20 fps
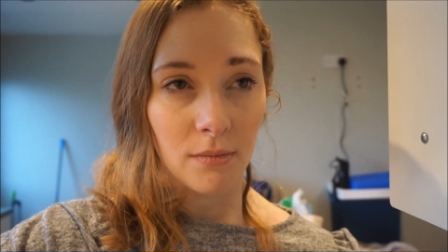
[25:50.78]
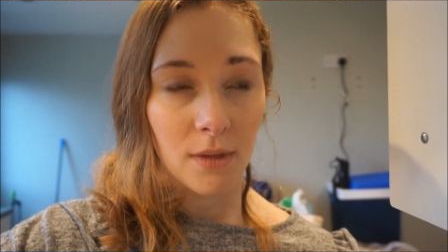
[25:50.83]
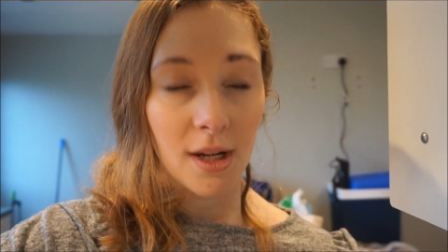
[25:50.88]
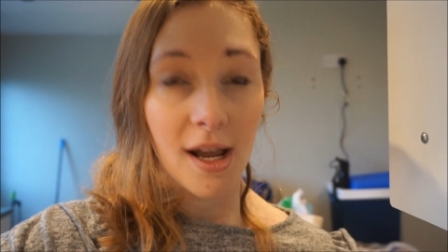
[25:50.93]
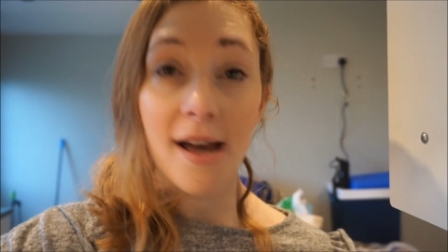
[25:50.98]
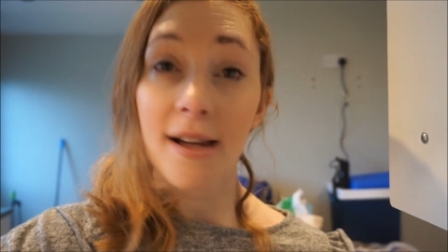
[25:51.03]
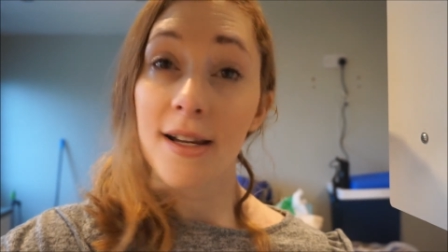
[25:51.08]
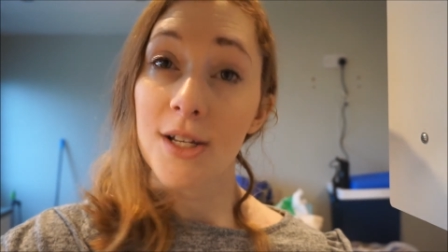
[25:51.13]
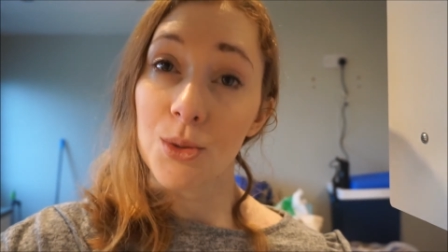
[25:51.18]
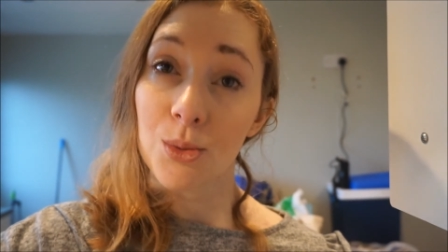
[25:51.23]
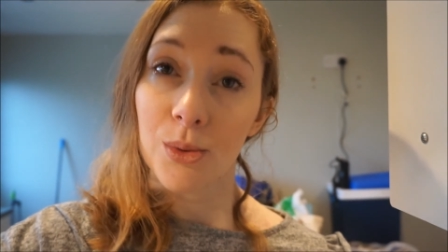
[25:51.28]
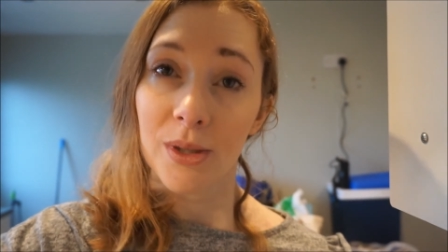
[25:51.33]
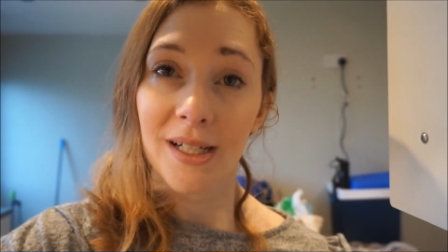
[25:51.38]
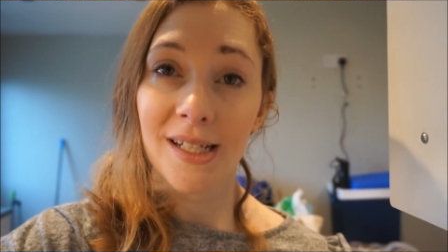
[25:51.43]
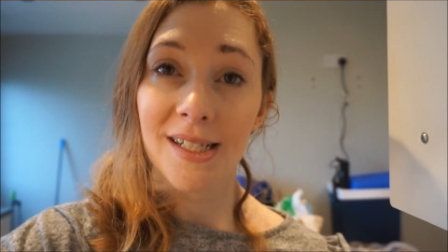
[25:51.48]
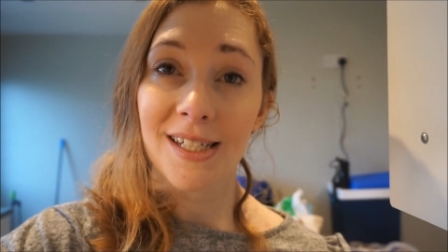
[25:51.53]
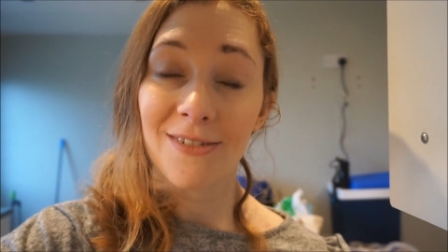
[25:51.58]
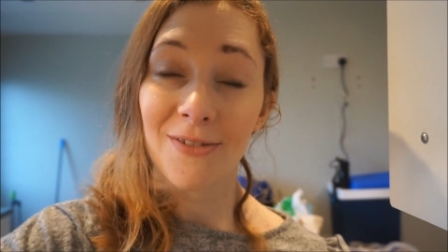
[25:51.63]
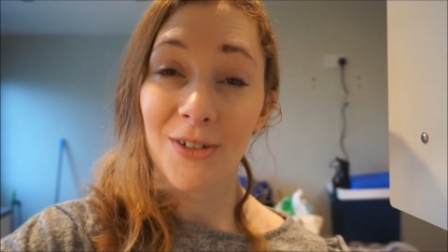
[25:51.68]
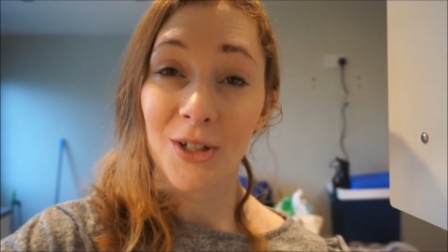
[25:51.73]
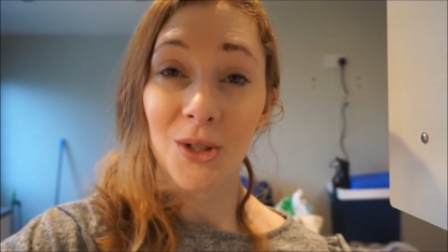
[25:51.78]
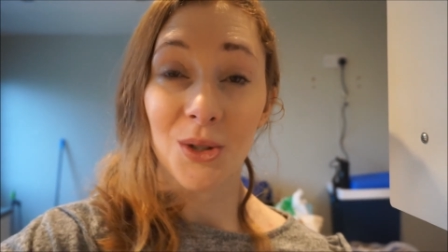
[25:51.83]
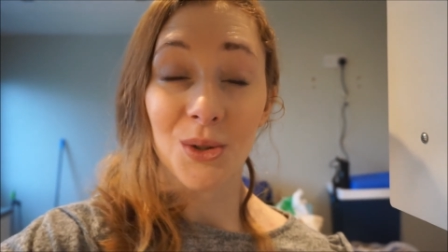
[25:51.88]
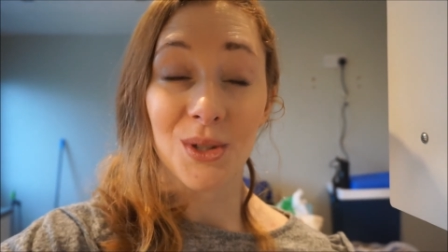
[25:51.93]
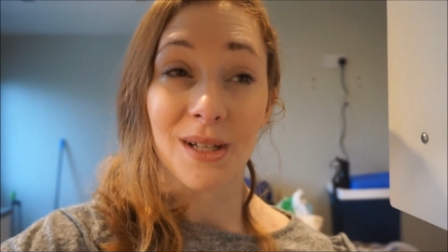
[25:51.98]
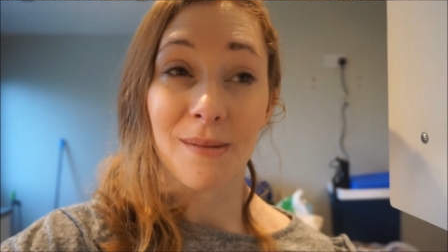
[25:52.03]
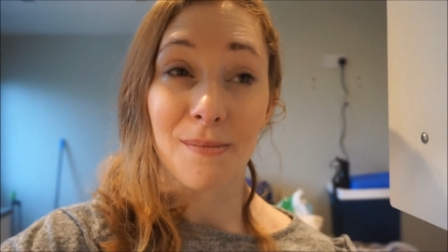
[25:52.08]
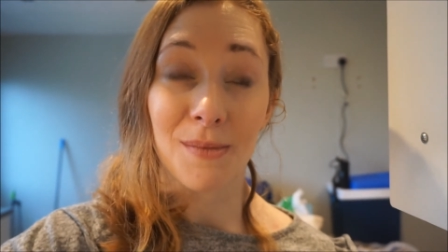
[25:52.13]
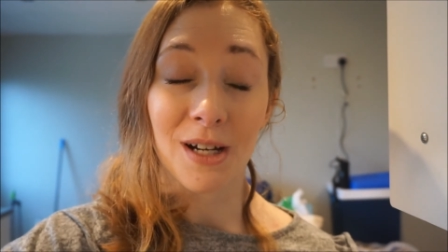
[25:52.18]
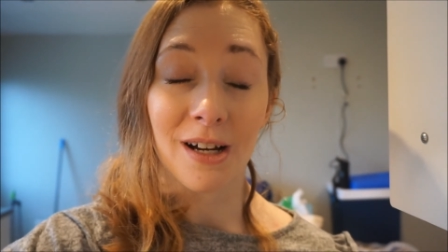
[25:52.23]
And it's really difficult
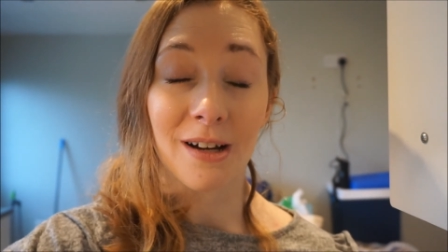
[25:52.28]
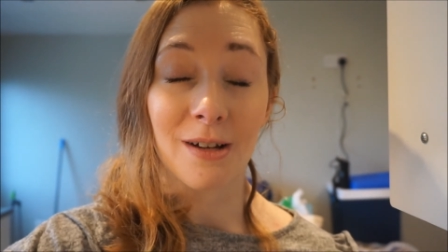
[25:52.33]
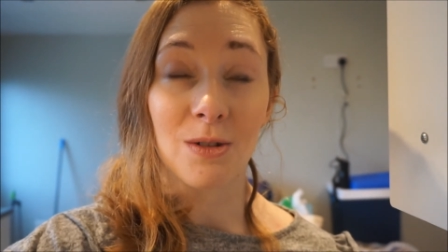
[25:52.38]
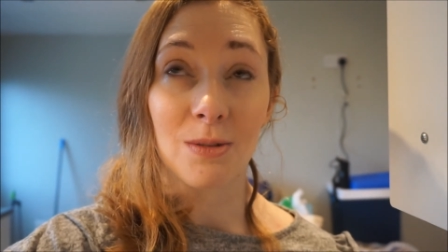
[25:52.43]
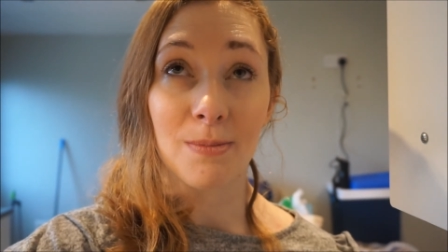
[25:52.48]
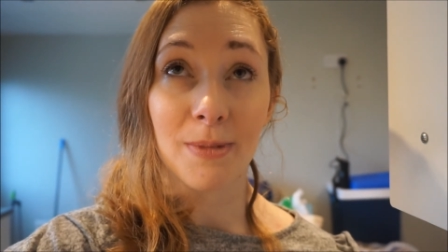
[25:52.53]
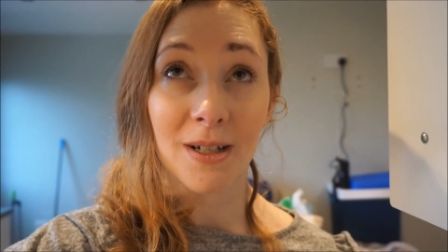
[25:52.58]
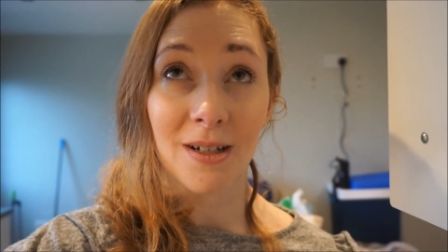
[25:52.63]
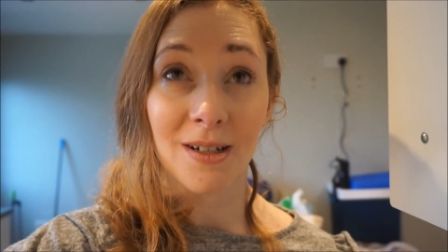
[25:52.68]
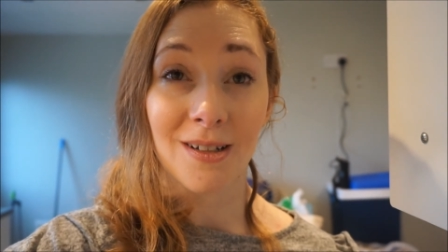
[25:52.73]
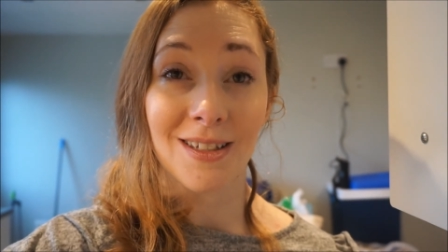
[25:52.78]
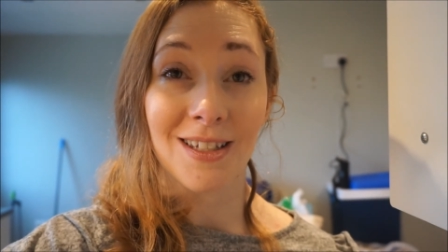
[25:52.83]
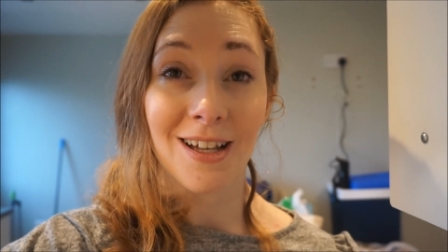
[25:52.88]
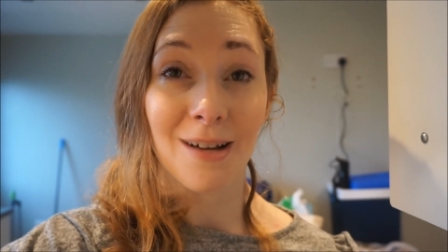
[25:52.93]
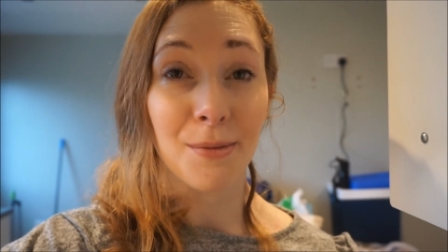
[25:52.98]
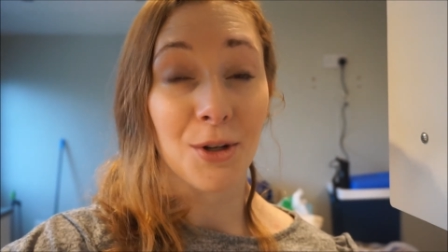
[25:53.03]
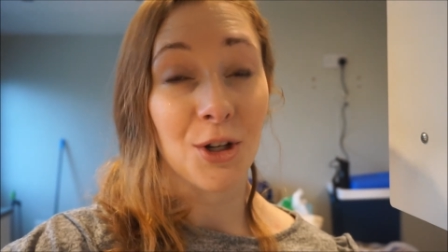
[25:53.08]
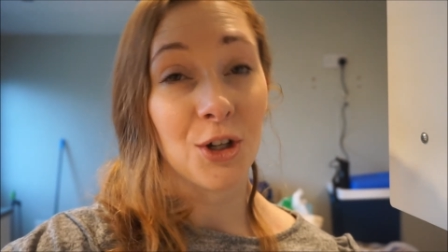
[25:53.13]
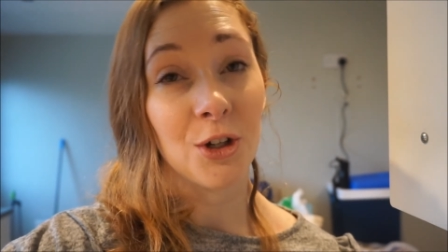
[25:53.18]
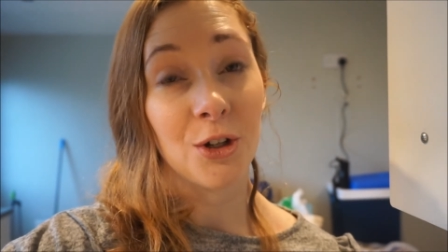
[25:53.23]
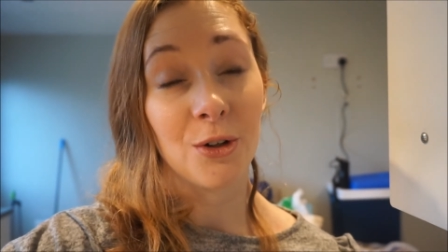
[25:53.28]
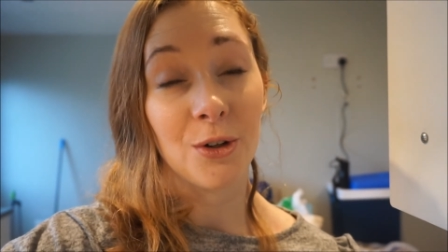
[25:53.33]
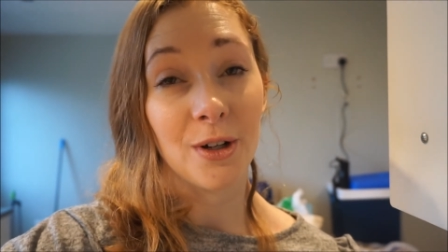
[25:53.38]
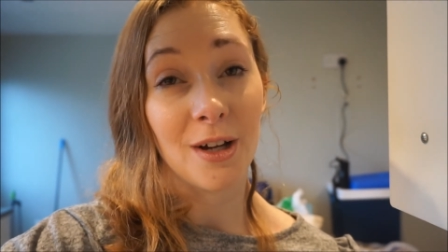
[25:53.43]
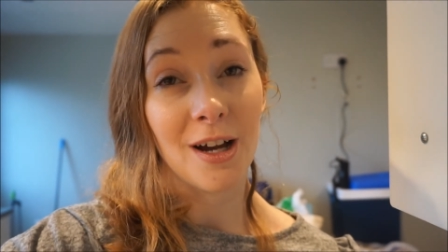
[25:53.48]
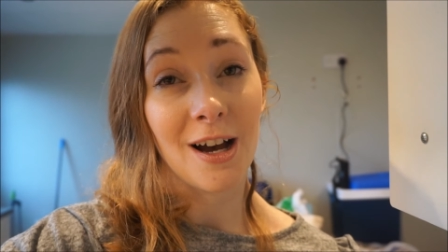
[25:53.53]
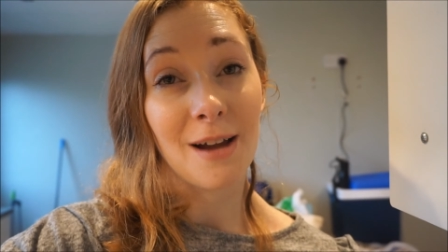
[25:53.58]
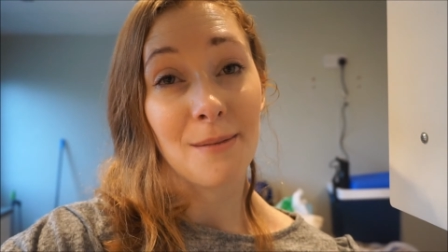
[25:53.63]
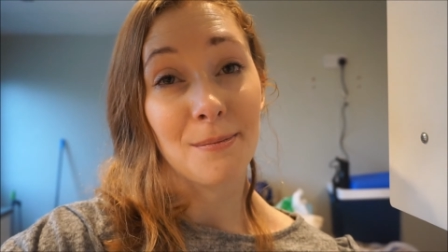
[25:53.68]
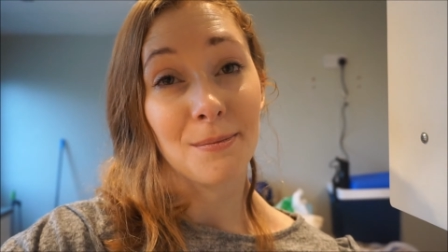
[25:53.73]
sometimes because I'm
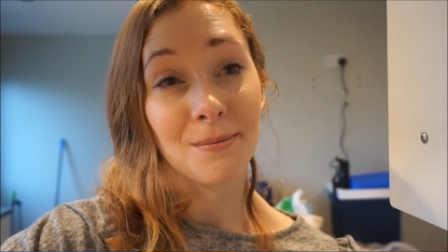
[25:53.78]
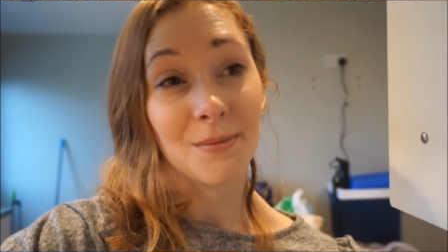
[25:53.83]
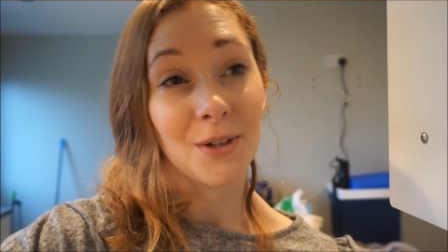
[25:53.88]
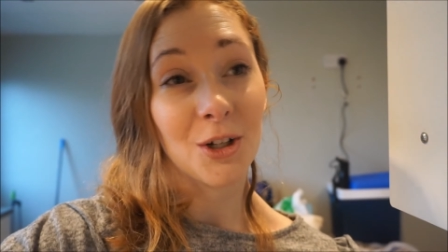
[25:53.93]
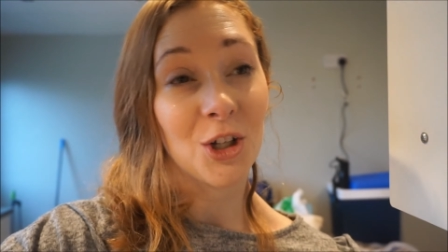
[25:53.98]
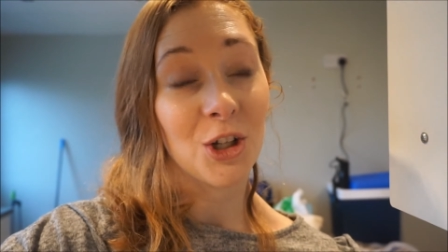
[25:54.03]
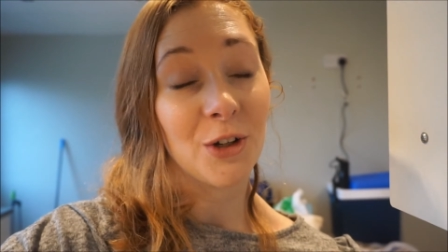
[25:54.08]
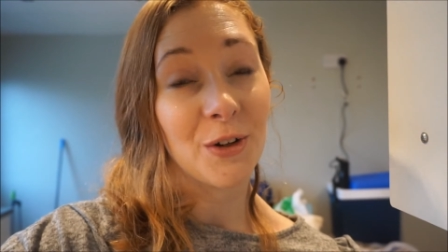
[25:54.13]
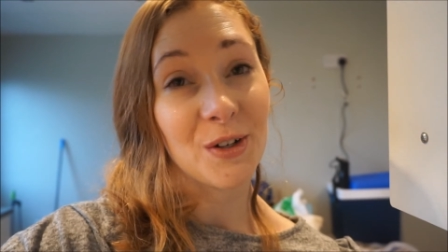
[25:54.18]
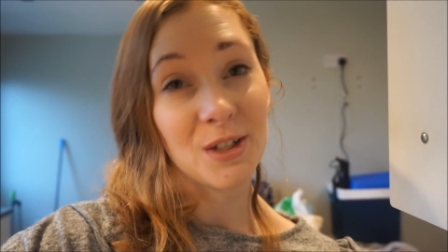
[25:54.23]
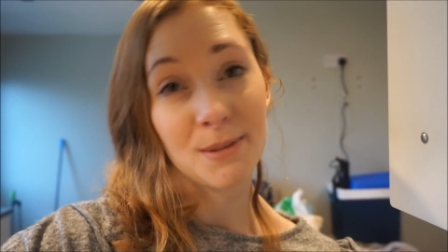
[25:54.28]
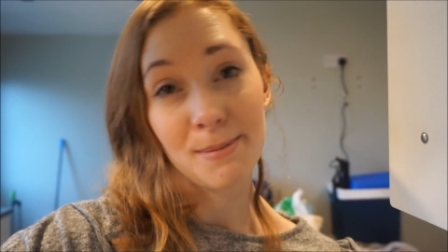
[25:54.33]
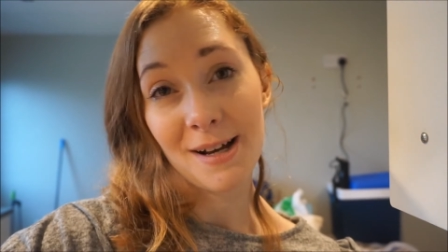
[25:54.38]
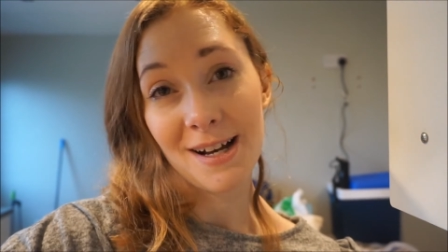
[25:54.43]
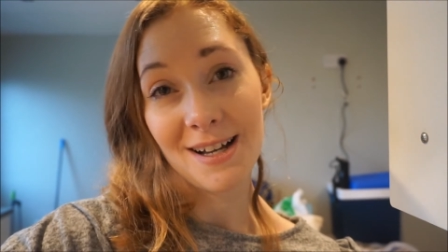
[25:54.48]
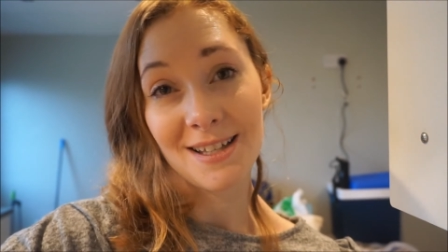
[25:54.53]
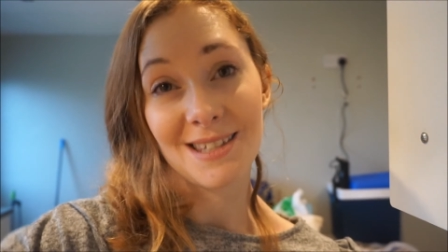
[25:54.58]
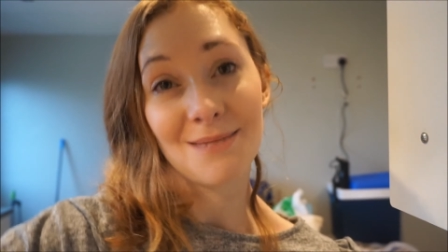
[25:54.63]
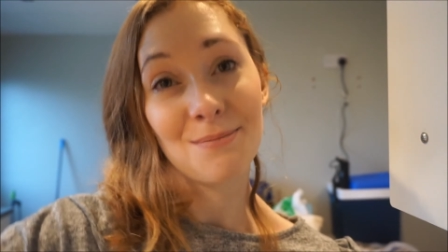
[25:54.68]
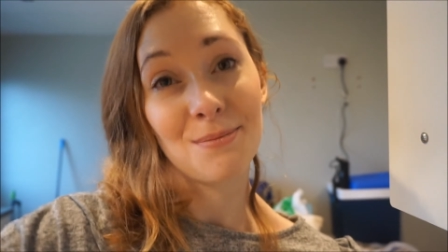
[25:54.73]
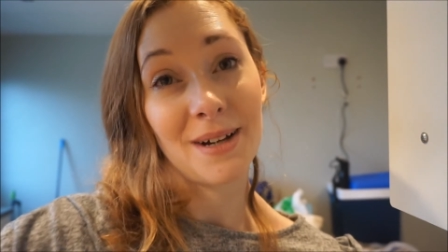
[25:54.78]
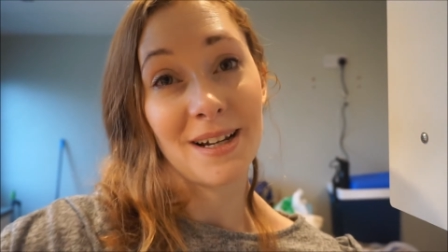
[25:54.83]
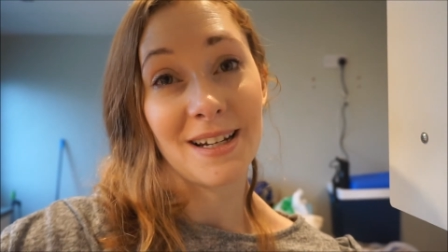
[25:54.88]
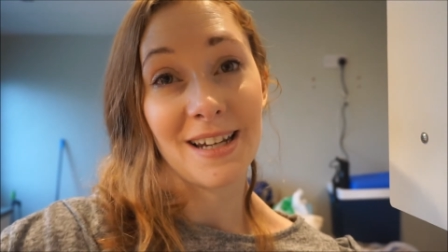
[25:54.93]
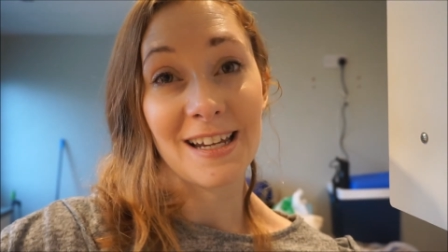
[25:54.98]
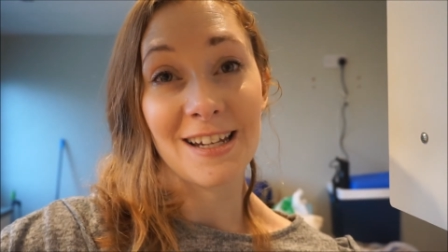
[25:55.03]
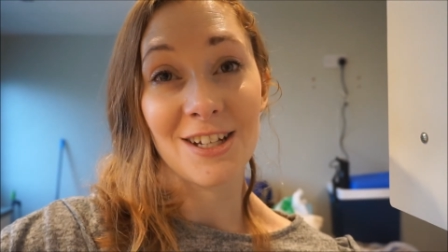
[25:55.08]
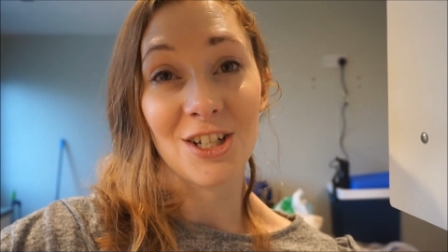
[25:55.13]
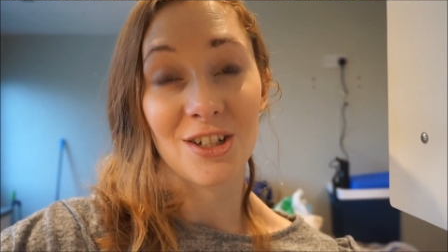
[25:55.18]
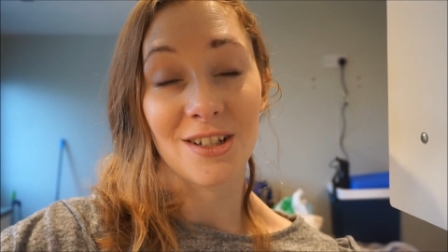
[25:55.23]
a curious person by
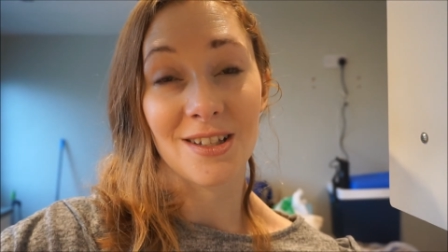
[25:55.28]
nature,